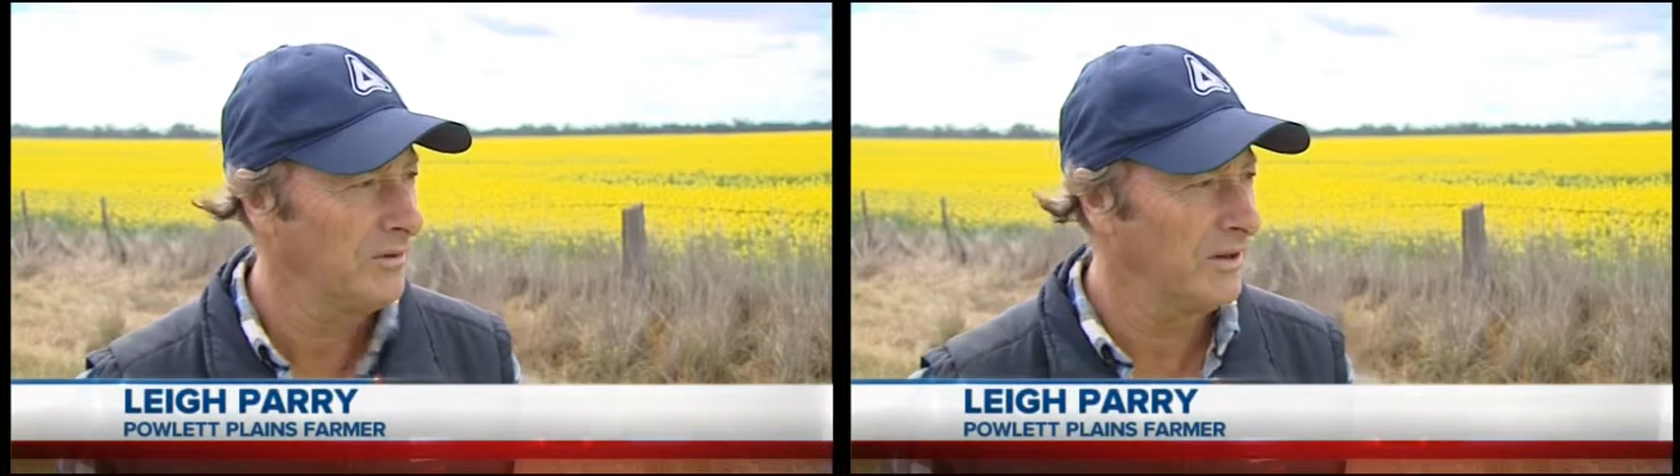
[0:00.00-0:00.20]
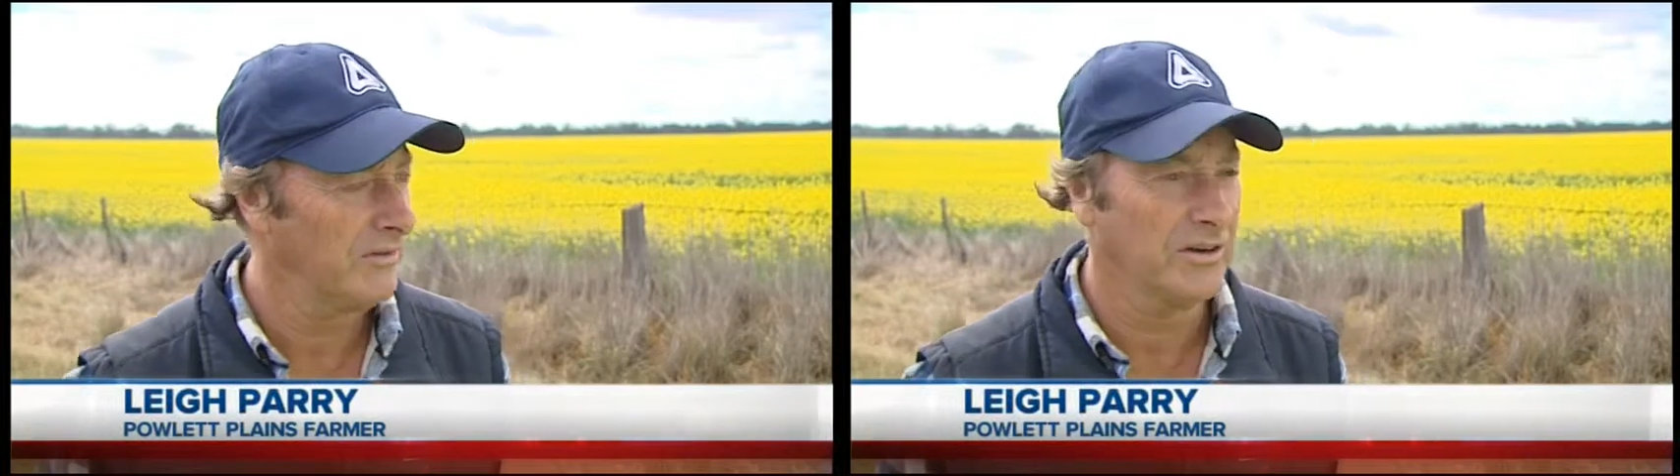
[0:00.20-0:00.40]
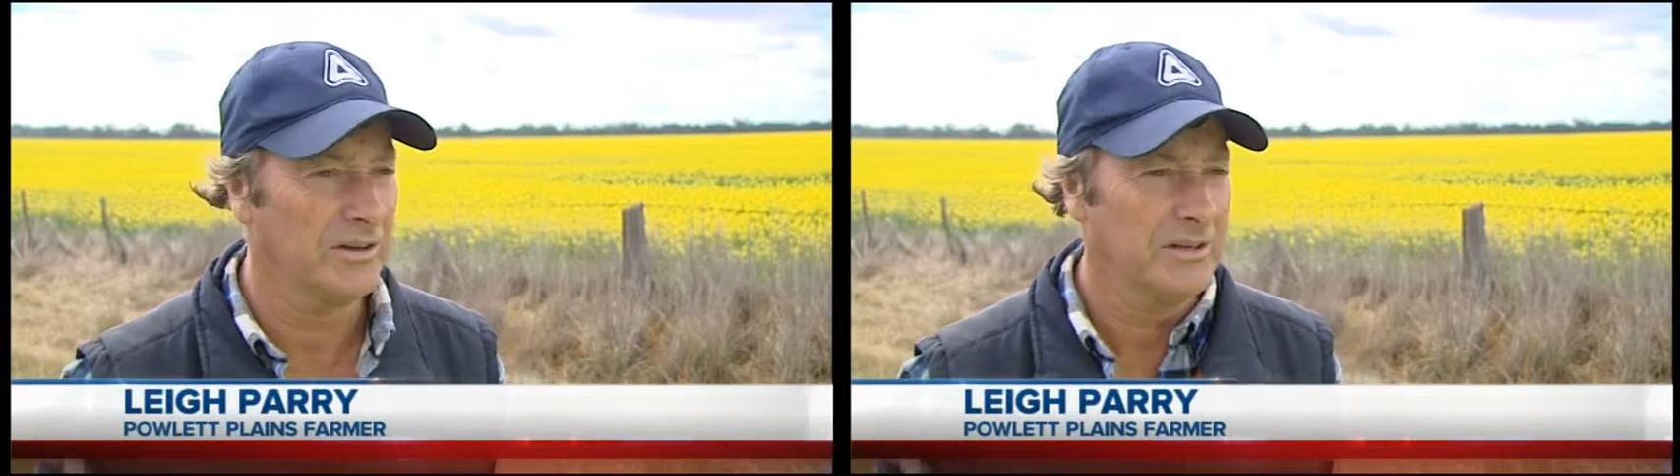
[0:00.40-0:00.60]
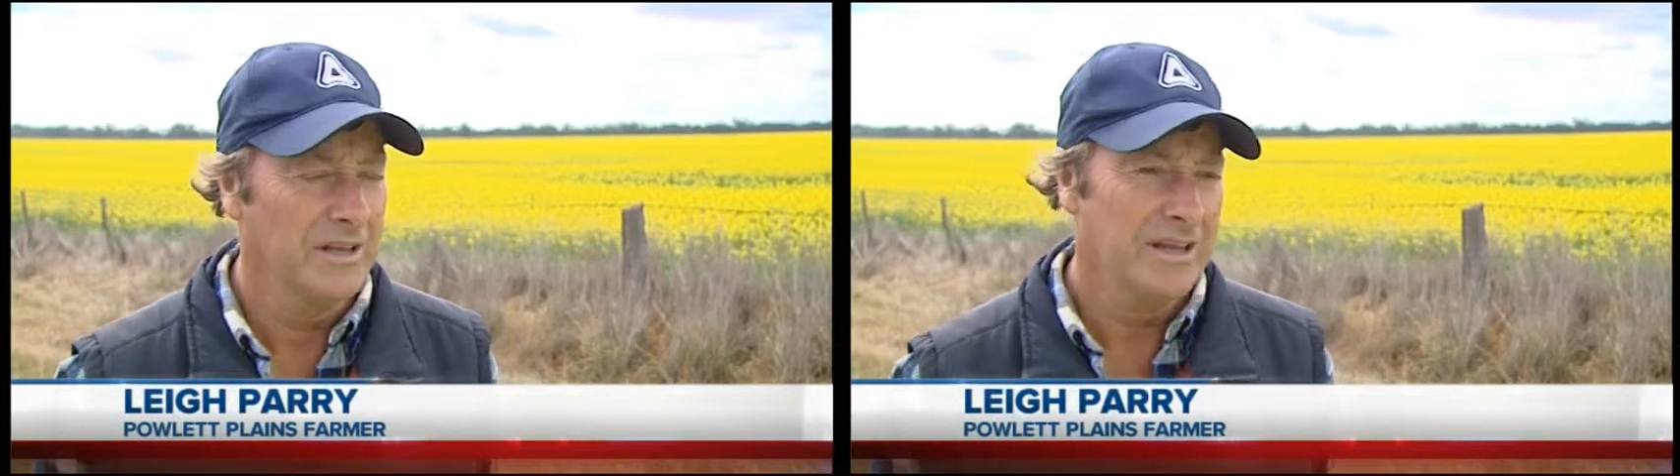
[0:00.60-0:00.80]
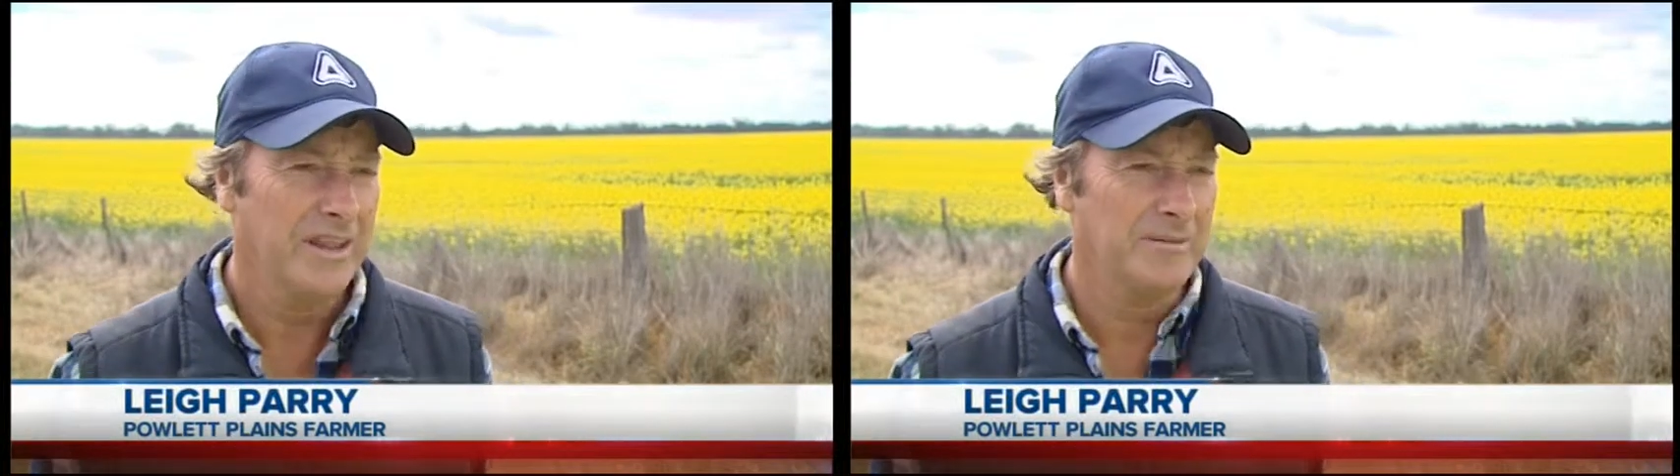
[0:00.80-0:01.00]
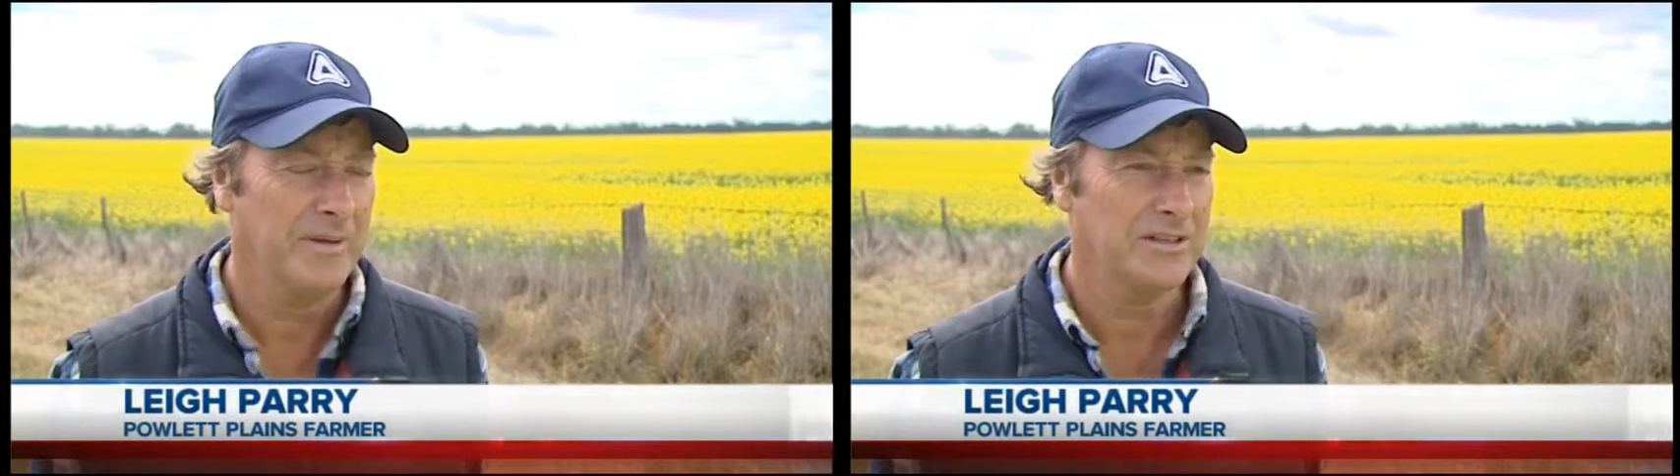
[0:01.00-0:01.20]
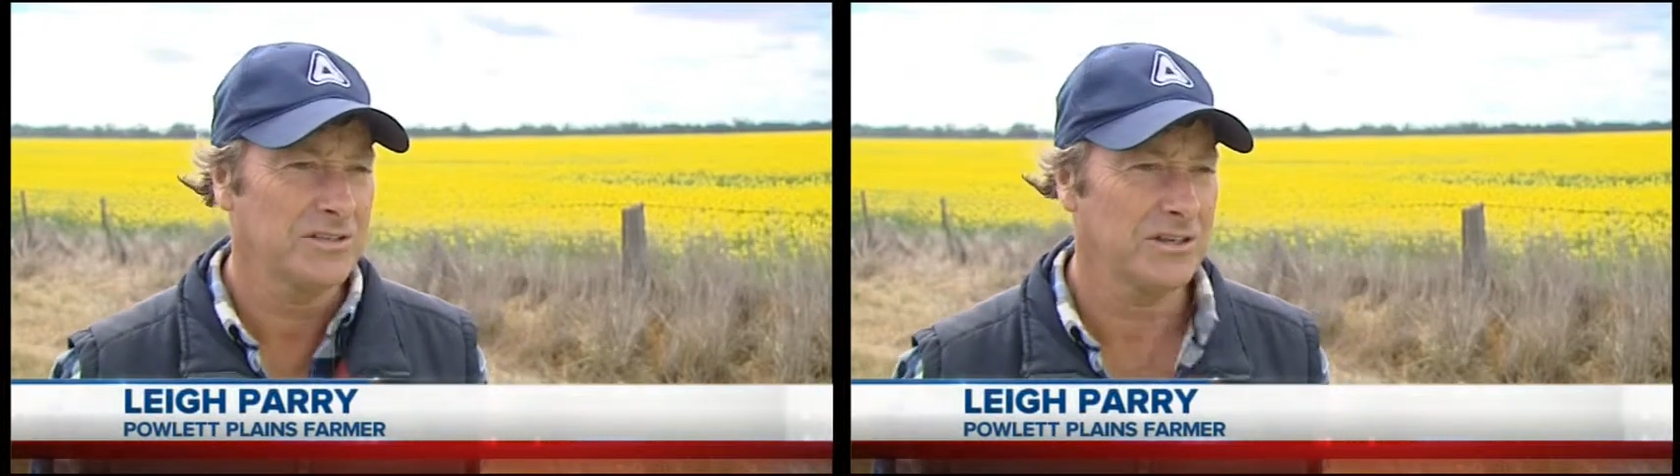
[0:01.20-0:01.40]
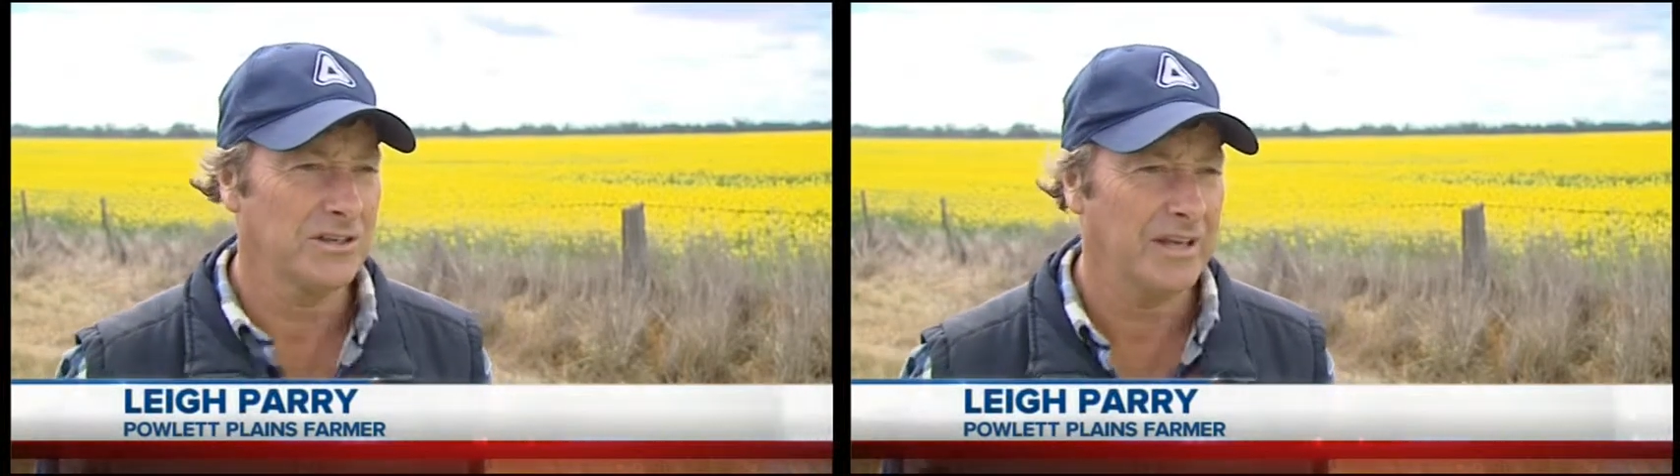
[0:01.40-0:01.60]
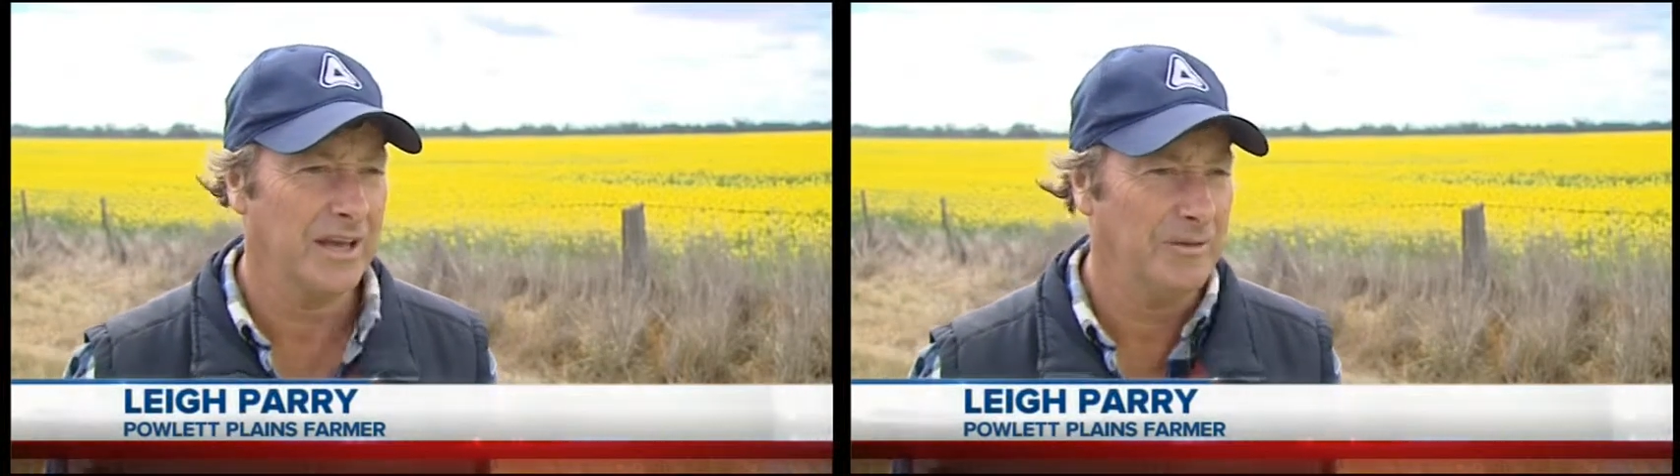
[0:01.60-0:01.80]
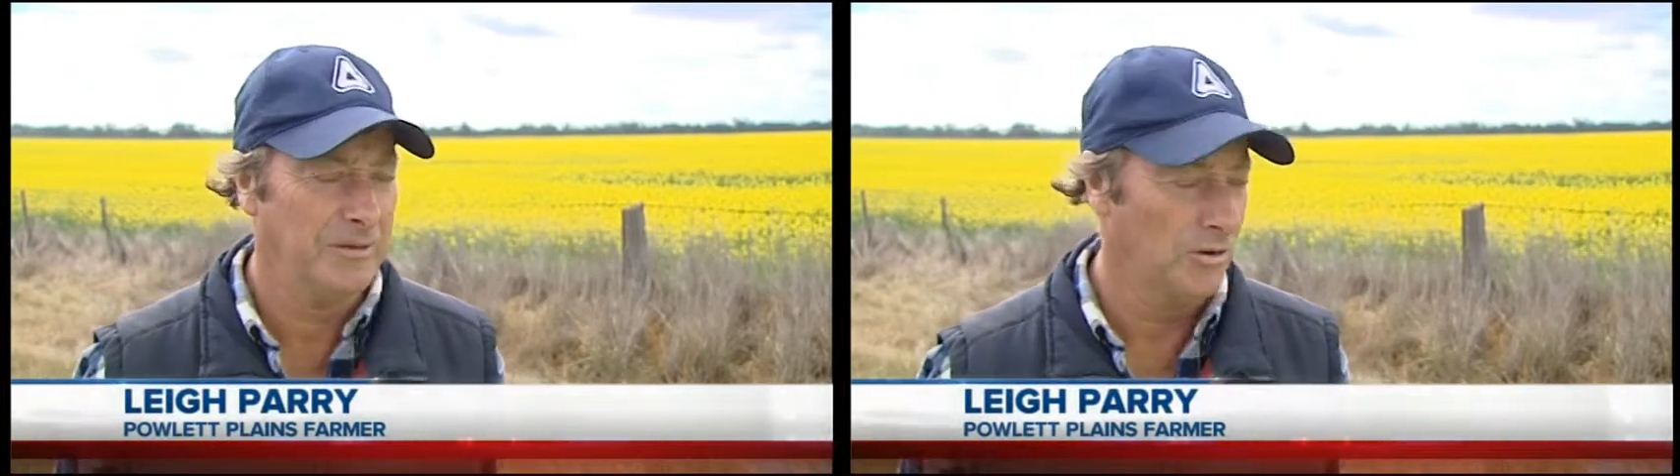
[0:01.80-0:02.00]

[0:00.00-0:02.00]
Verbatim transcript: We never got that much, and um,